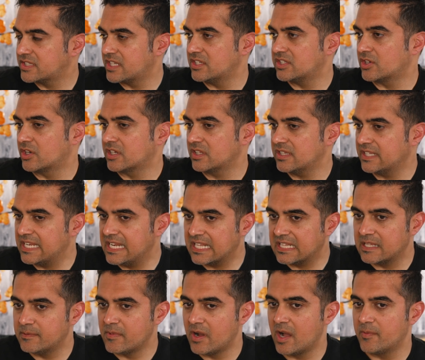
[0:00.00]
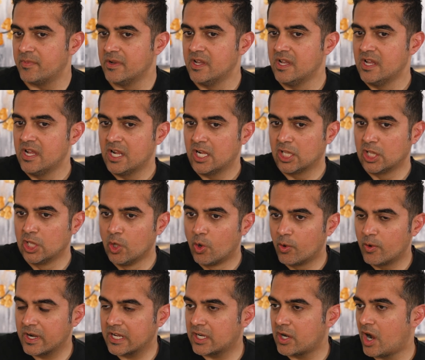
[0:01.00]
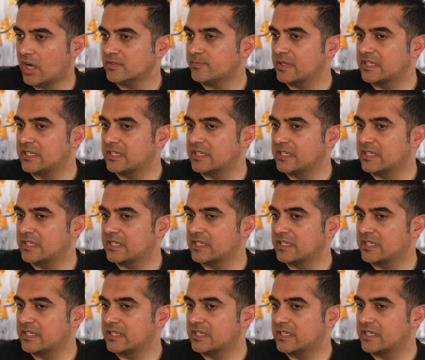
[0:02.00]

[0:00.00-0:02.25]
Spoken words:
they start cleaning them up, lowering cost,